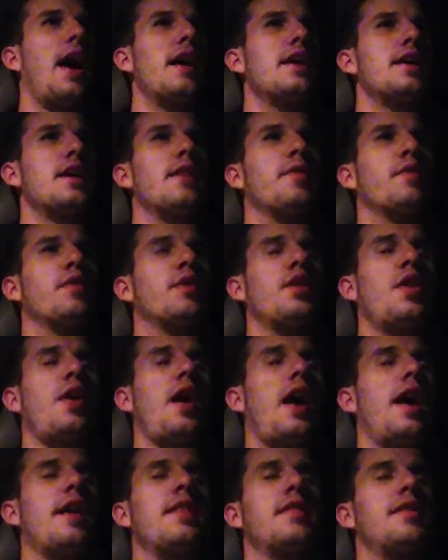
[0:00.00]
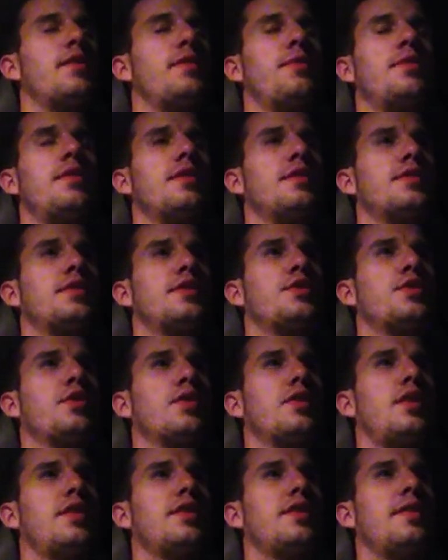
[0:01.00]
You ever go... there's a
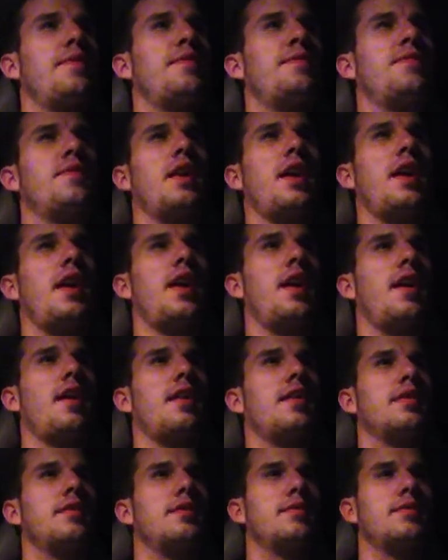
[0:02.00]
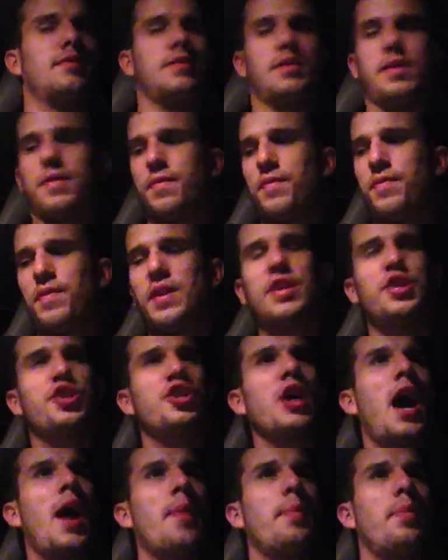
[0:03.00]
store called the
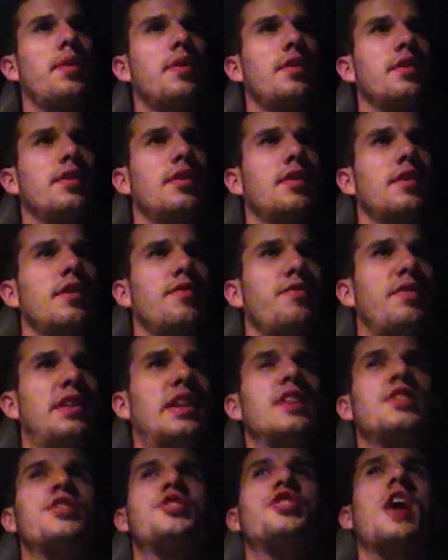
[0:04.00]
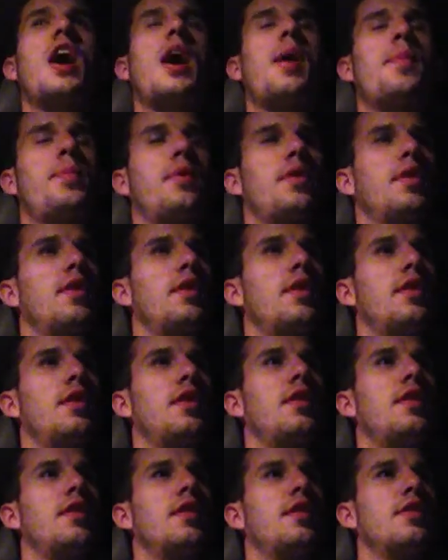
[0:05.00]
V-Shop, Vintage Shop.
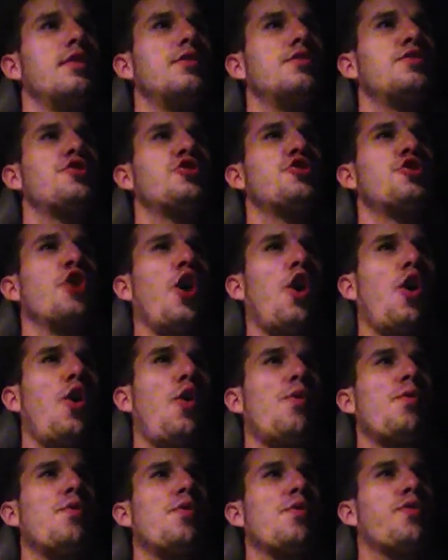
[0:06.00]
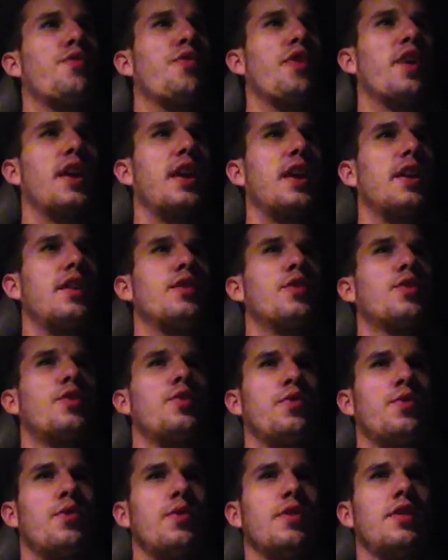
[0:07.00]
So freaking
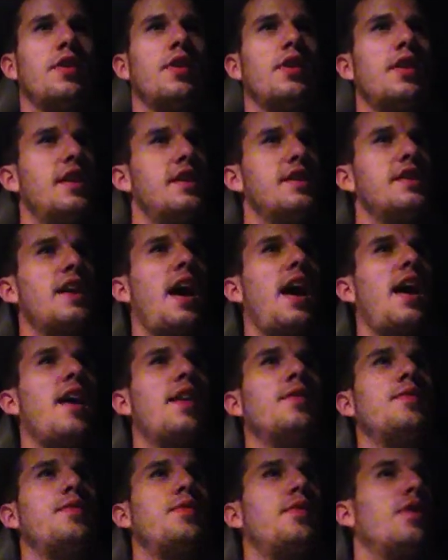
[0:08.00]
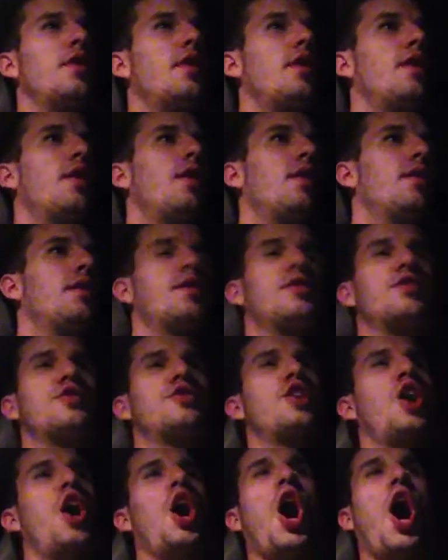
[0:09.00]
cool. They have
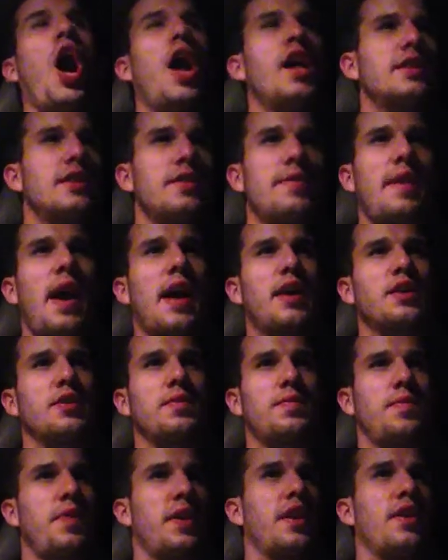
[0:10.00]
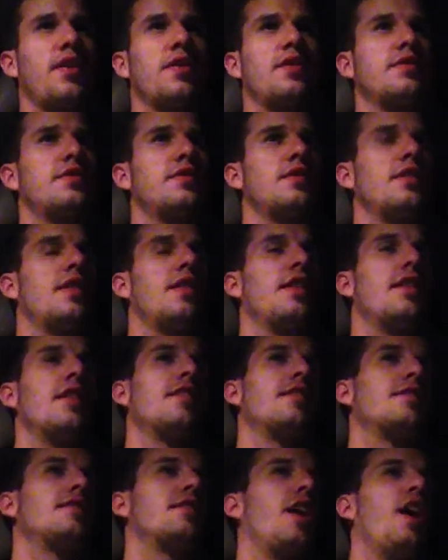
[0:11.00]
tons of action figures,
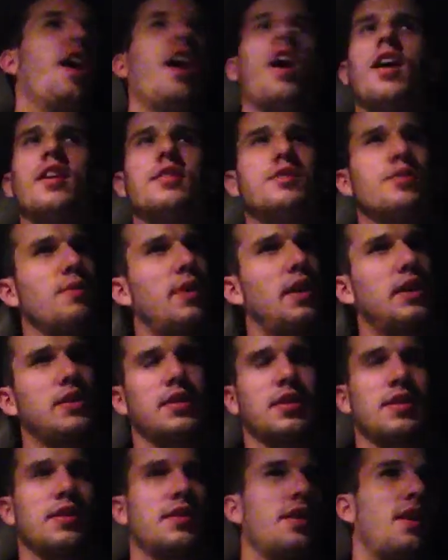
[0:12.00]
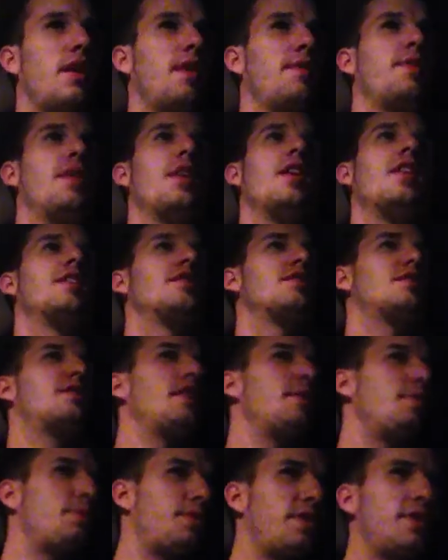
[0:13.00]
tons of wrestling stuff,
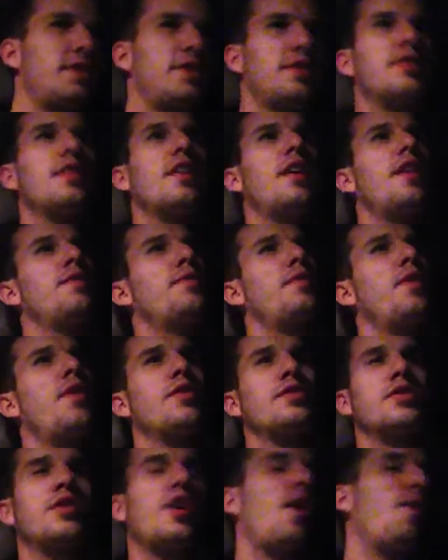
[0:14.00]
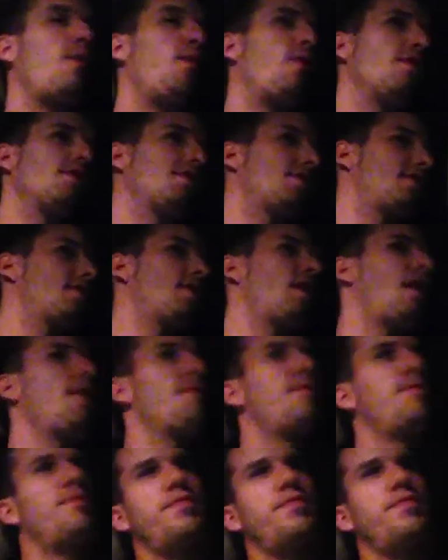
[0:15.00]
Simpsons stuff, Star Wars stuff,